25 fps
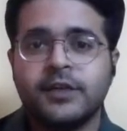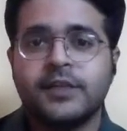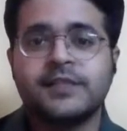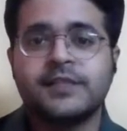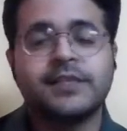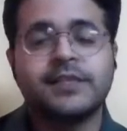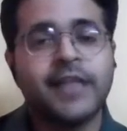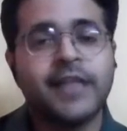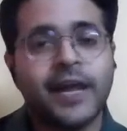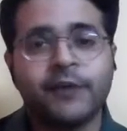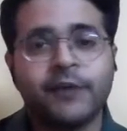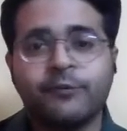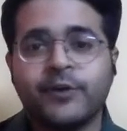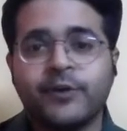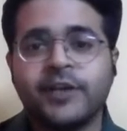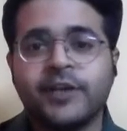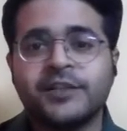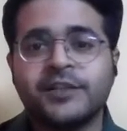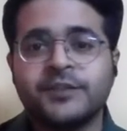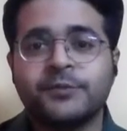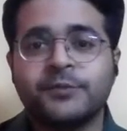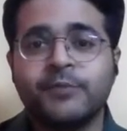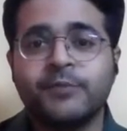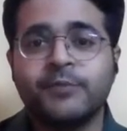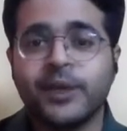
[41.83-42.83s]
its
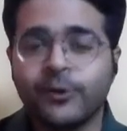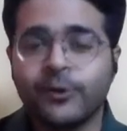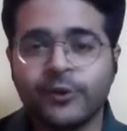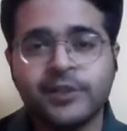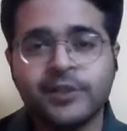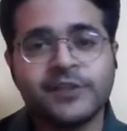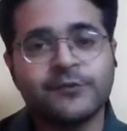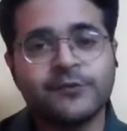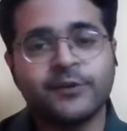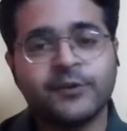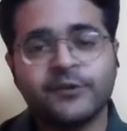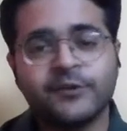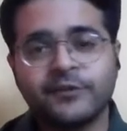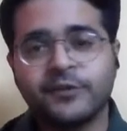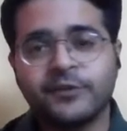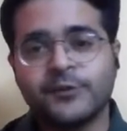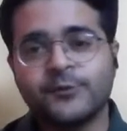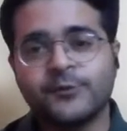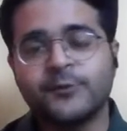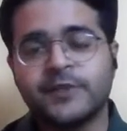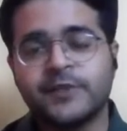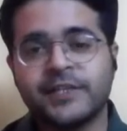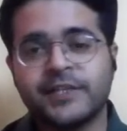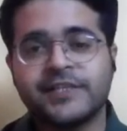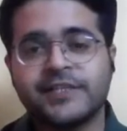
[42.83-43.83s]
language. Bengali is one of the
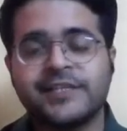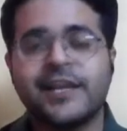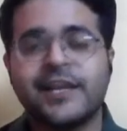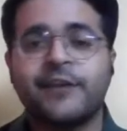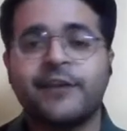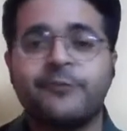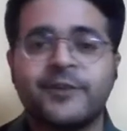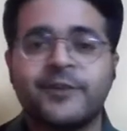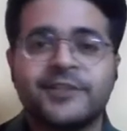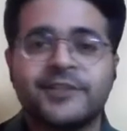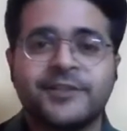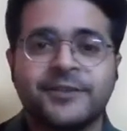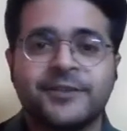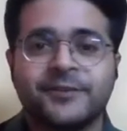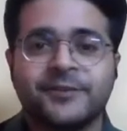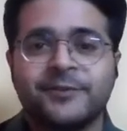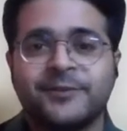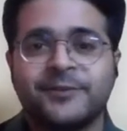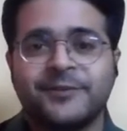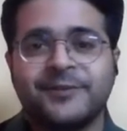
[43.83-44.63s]
sweetest language.